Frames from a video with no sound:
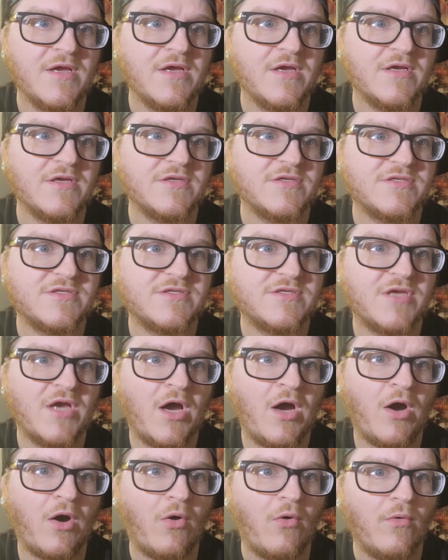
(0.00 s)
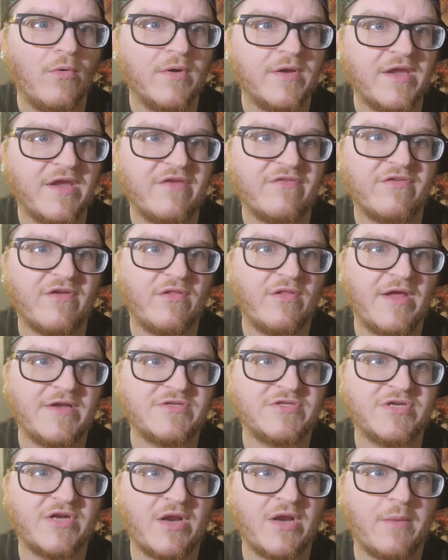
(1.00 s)
So, he's a
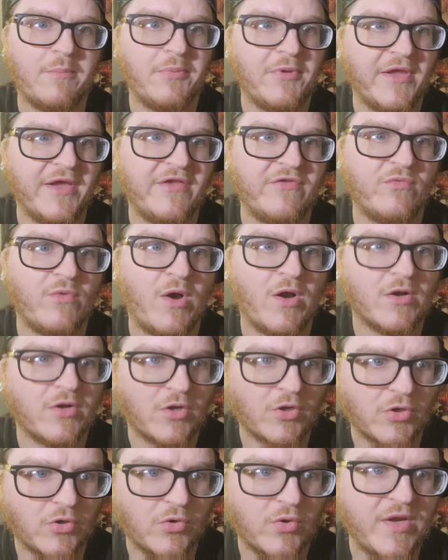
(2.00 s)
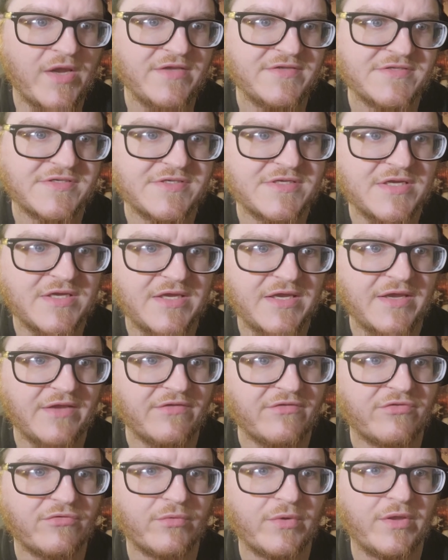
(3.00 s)
legendary Planeswalker Grist. He
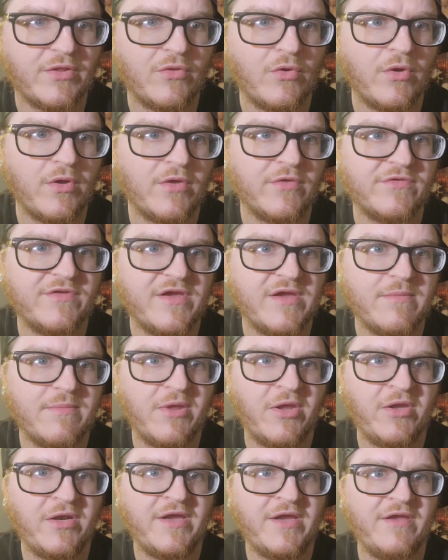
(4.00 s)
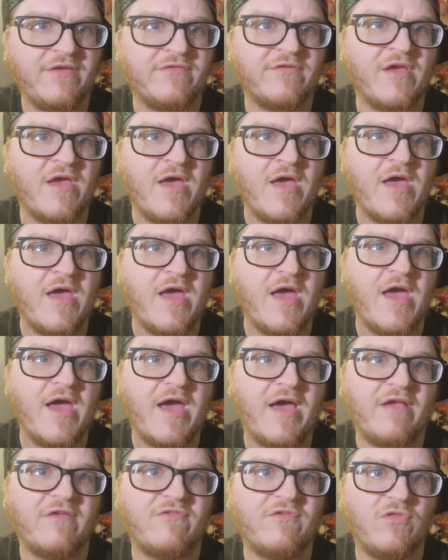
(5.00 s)
has 3 loyalty abilities.
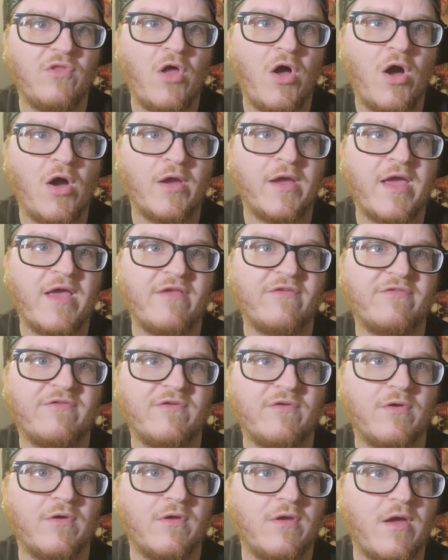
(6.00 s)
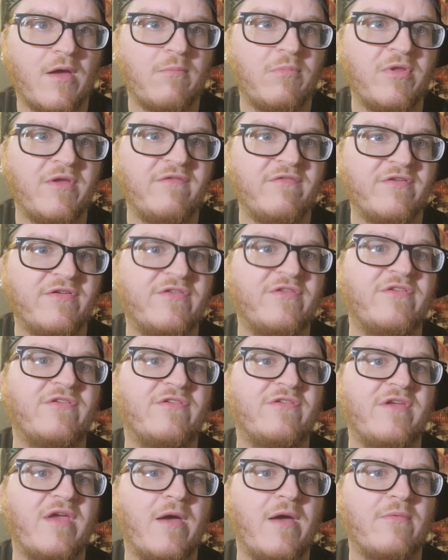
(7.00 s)
As long as, I believe this
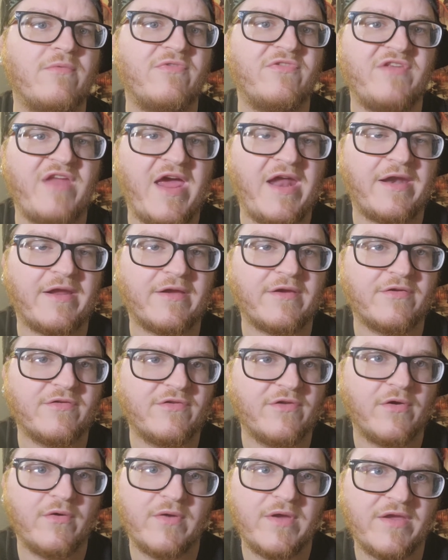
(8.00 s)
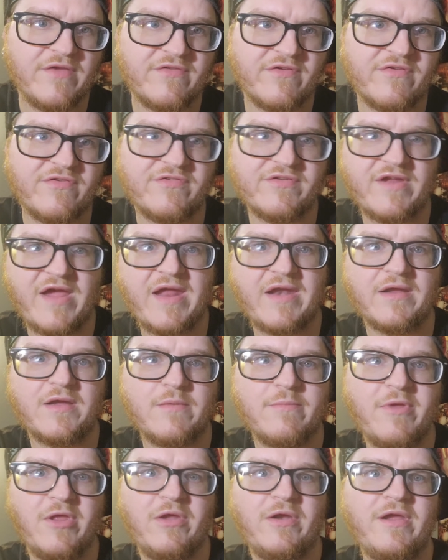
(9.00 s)
is, static. So he has a static
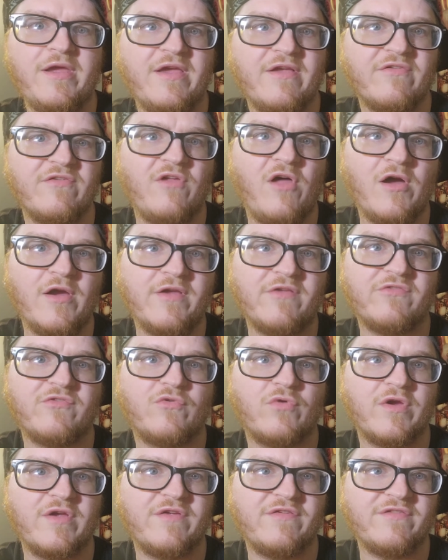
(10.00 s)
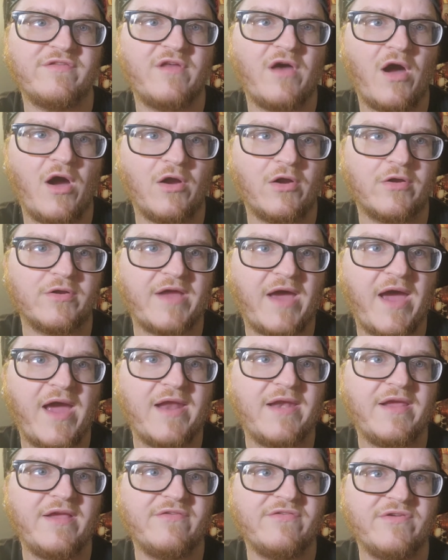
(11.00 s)
ability. As long as Grist the Hunger
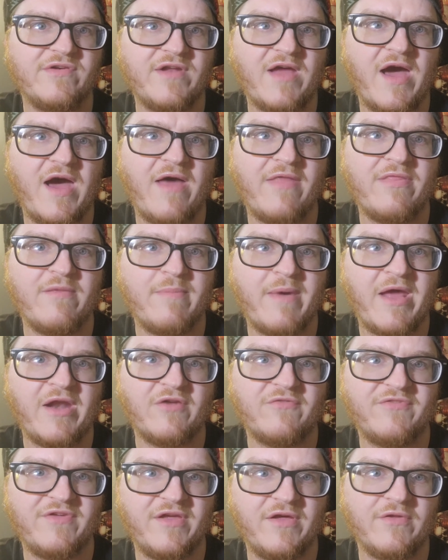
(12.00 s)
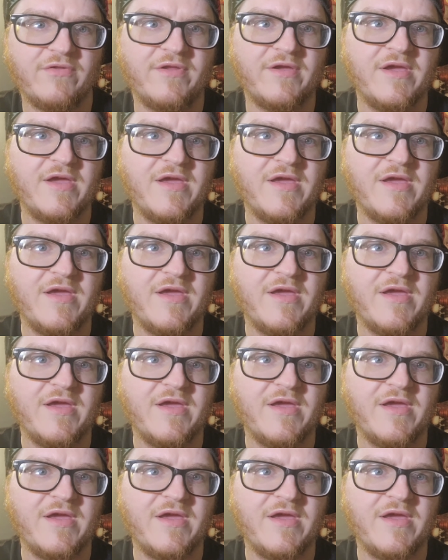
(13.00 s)
Tide isn't on the battlefield,